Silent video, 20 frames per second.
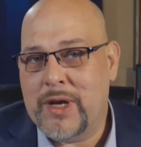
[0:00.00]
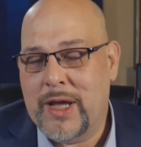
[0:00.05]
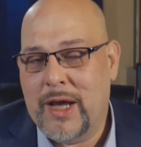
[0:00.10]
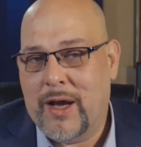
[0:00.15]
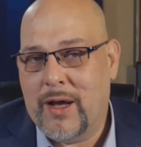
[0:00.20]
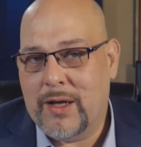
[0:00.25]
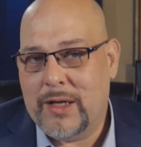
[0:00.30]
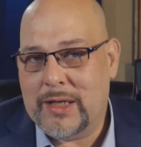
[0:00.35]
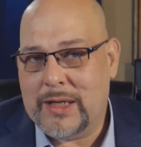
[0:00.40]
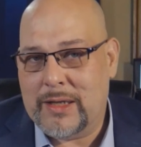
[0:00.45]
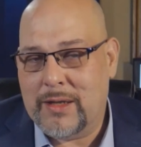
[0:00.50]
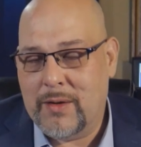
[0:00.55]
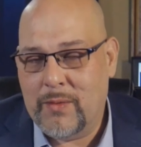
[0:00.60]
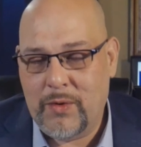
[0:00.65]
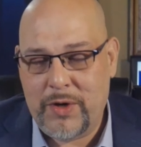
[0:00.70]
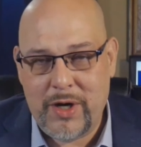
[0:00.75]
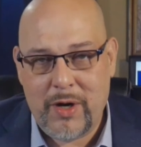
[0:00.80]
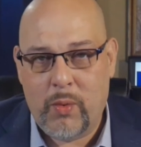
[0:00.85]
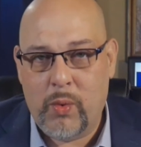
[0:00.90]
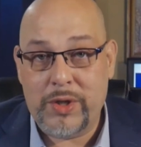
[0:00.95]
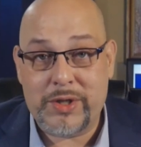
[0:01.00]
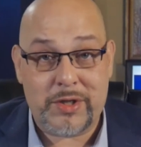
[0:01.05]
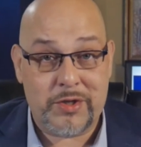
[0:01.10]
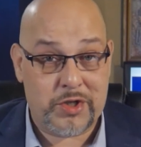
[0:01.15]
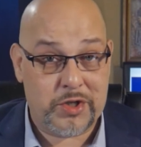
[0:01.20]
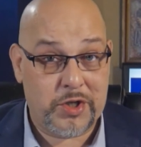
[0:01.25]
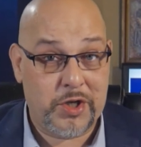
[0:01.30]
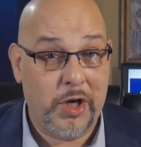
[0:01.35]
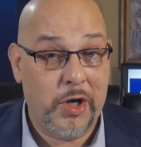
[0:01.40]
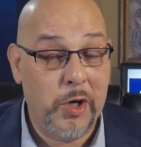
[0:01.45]
Now, you know, what the
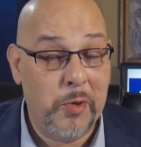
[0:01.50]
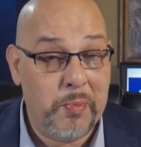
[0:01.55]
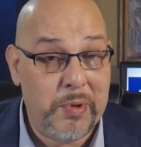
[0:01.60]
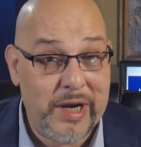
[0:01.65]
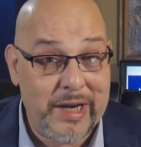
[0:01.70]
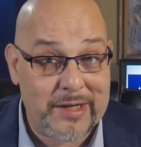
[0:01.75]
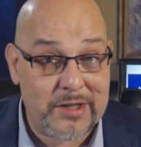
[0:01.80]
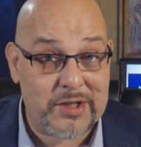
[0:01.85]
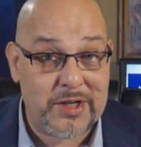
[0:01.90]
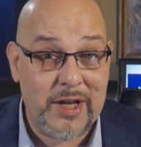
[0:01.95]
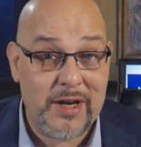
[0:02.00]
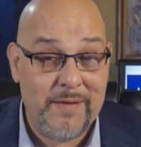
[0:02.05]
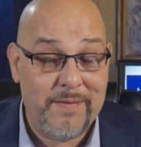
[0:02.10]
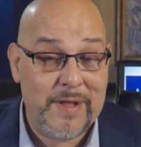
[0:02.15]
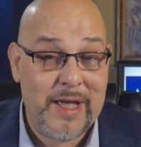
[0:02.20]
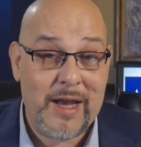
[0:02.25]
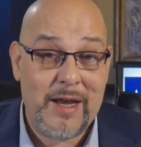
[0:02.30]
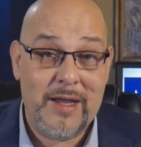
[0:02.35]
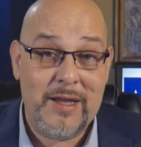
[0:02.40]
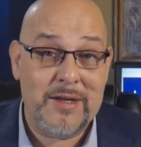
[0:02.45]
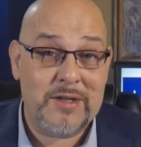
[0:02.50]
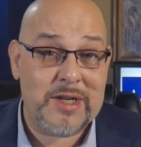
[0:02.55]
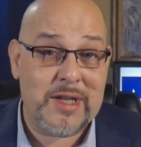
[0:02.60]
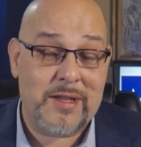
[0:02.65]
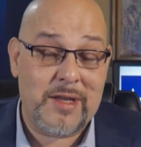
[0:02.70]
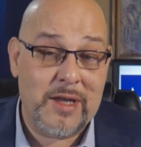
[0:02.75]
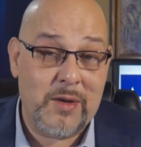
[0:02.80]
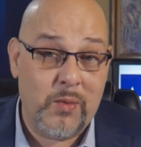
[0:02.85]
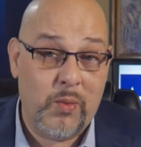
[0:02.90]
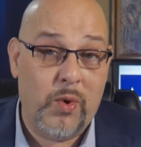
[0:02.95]
scope and extent of that is, I
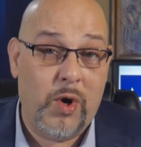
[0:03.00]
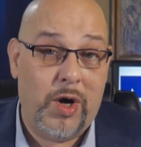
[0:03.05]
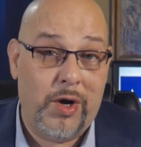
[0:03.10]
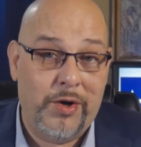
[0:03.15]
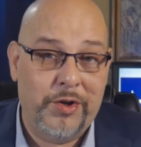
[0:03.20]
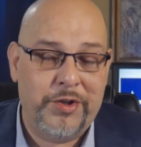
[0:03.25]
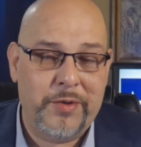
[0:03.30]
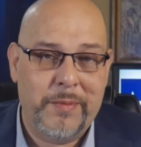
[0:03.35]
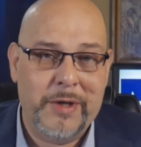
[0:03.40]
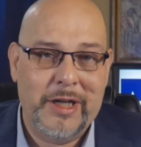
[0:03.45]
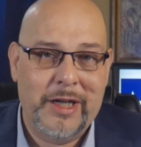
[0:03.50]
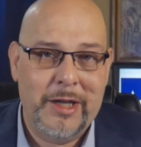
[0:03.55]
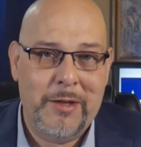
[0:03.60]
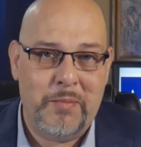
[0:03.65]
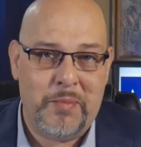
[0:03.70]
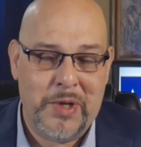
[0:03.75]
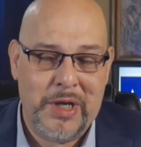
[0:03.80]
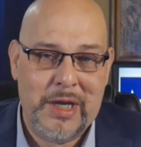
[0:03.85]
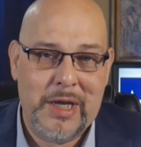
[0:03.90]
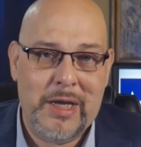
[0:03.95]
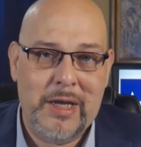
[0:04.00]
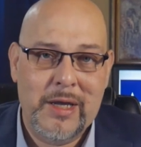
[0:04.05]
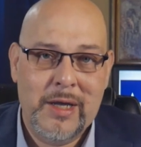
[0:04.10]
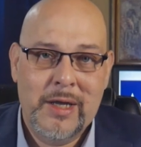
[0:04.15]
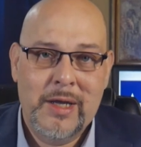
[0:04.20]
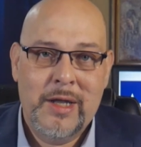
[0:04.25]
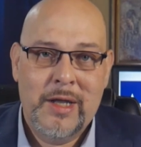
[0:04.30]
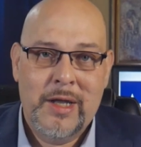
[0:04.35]
think will ultimately be